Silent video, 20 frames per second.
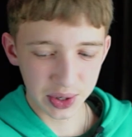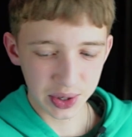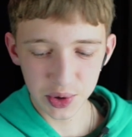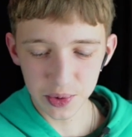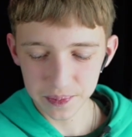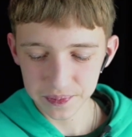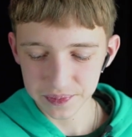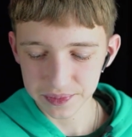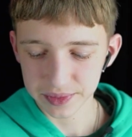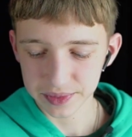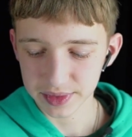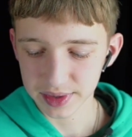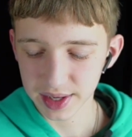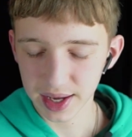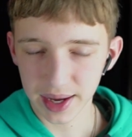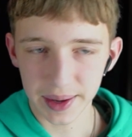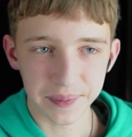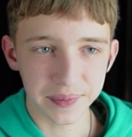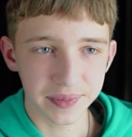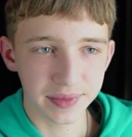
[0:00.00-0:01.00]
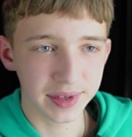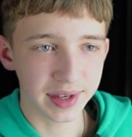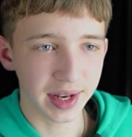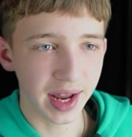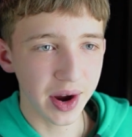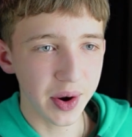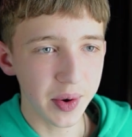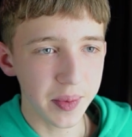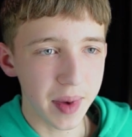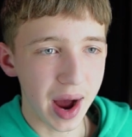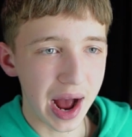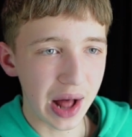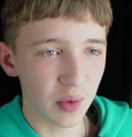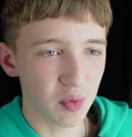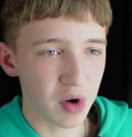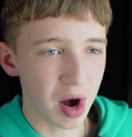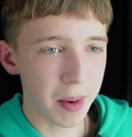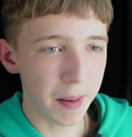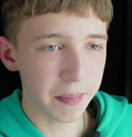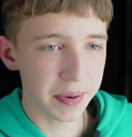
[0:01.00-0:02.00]
So now
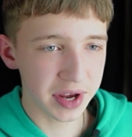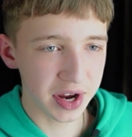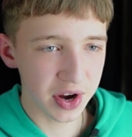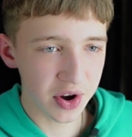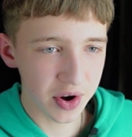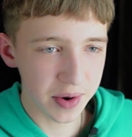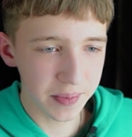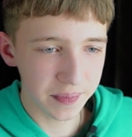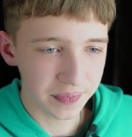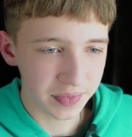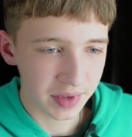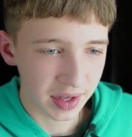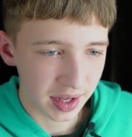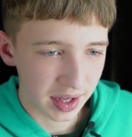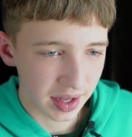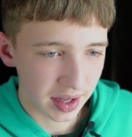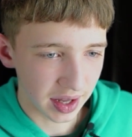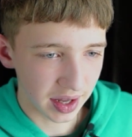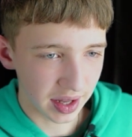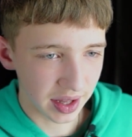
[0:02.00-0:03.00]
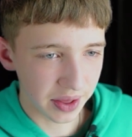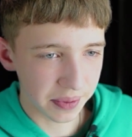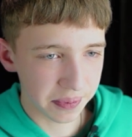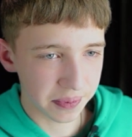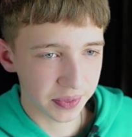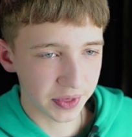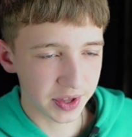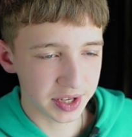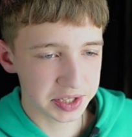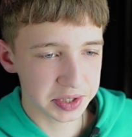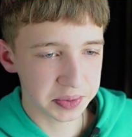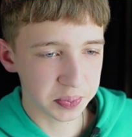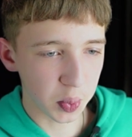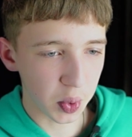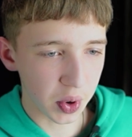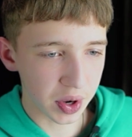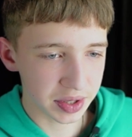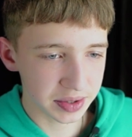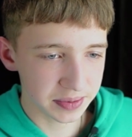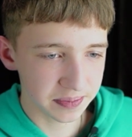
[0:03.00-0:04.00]
I'll wrap up here. This
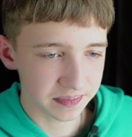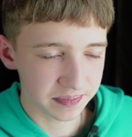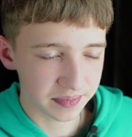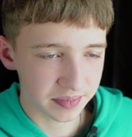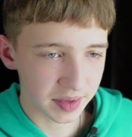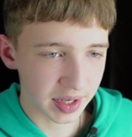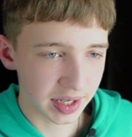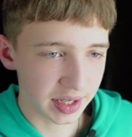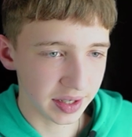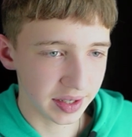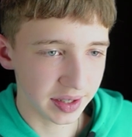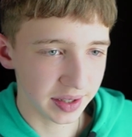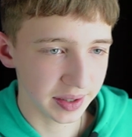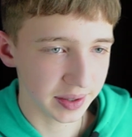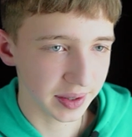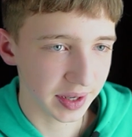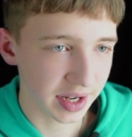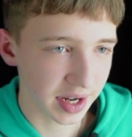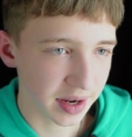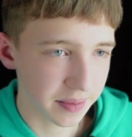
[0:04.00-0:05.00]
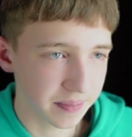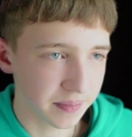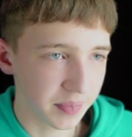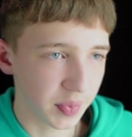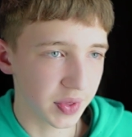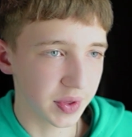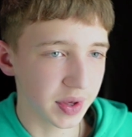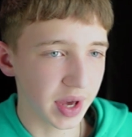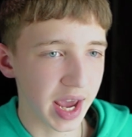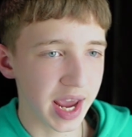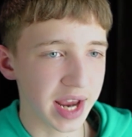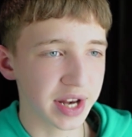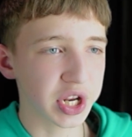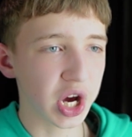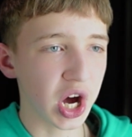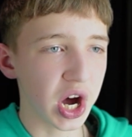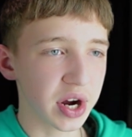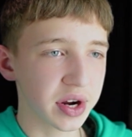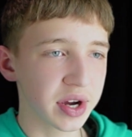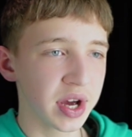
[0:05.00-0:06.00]
was a
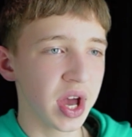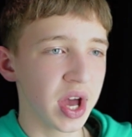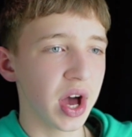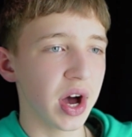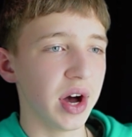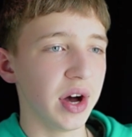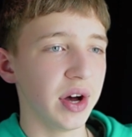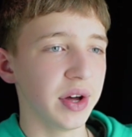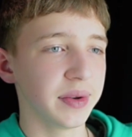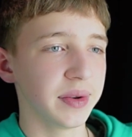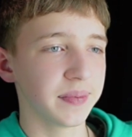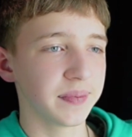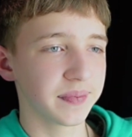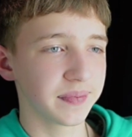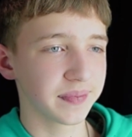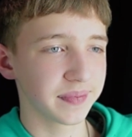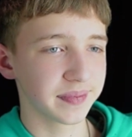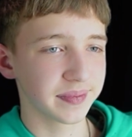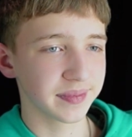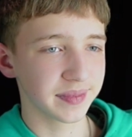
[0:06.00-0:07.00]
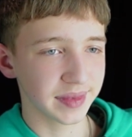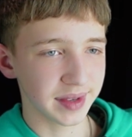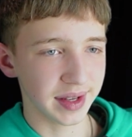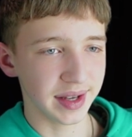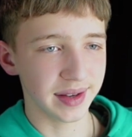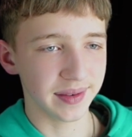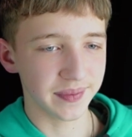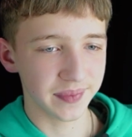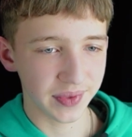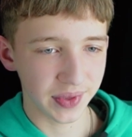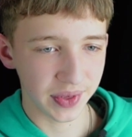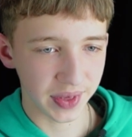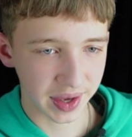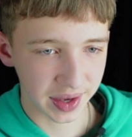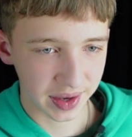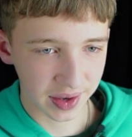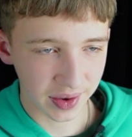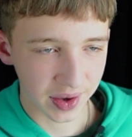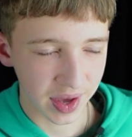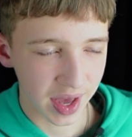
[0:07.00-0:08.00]
talk on
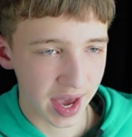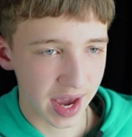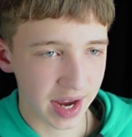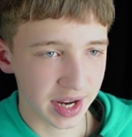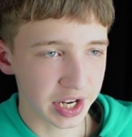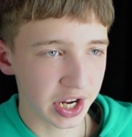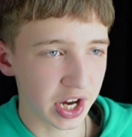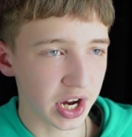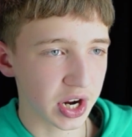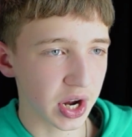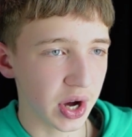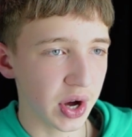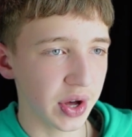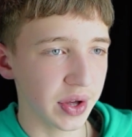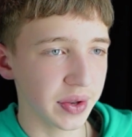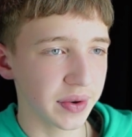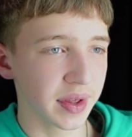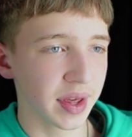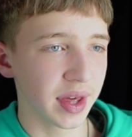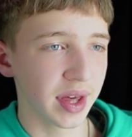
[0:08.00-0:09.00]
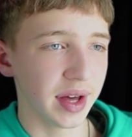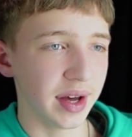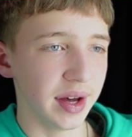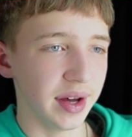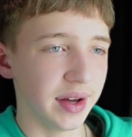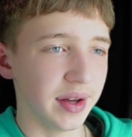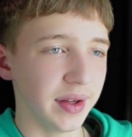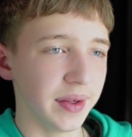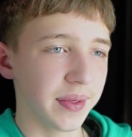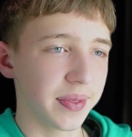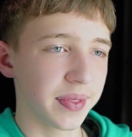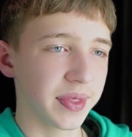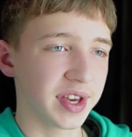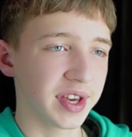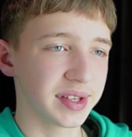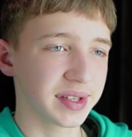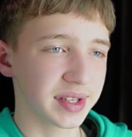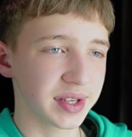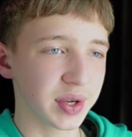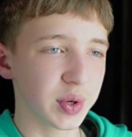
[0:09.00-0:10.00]
thank you, a talk on
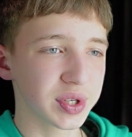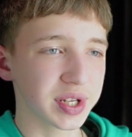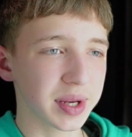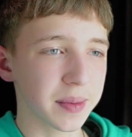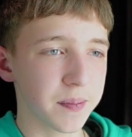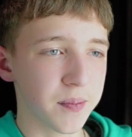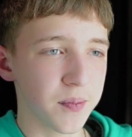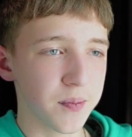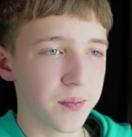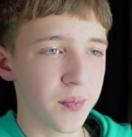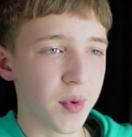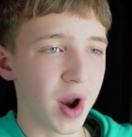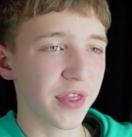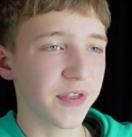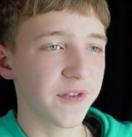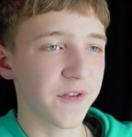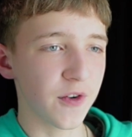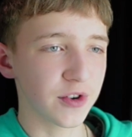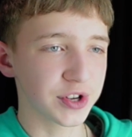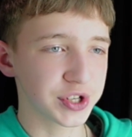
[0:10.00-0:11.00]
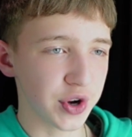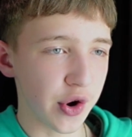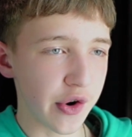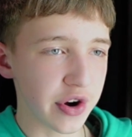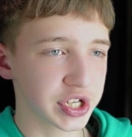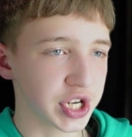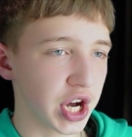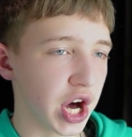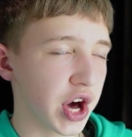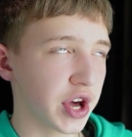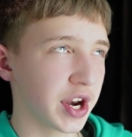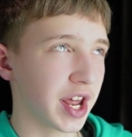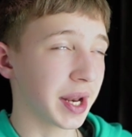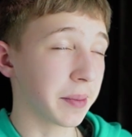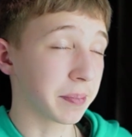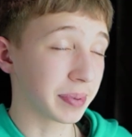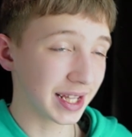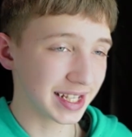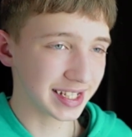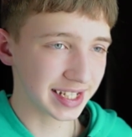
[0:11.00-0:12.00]
using breadth first search on
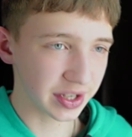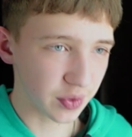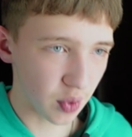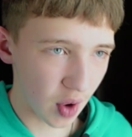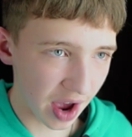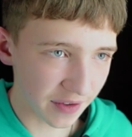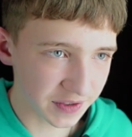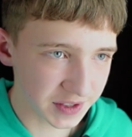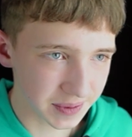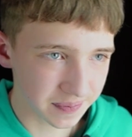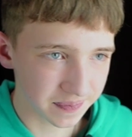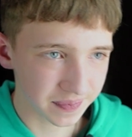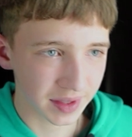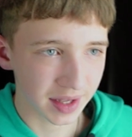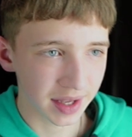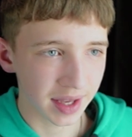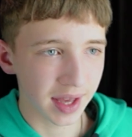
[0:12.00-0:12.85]
an implicit graphs.